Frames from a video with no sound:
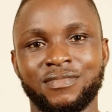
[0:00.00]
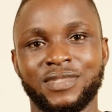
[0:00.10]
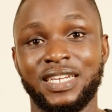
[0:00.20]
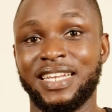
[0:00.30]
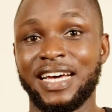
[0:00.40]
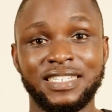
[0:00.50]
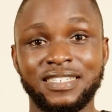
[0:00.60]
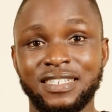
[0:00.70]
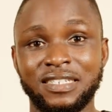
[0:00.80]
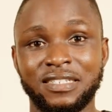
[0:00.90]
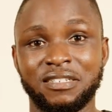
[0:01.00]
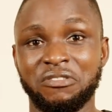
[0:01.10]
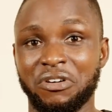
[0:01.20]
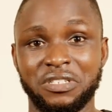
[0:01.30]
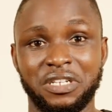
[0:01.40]
A narcissist
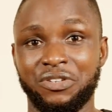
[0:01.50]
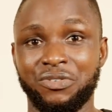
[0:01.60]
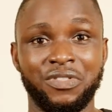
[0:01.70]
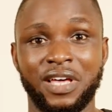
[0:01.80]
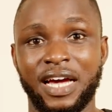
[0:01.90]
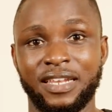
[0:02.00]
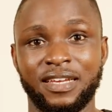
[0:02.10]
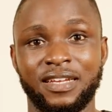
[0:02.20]
doesn't do that.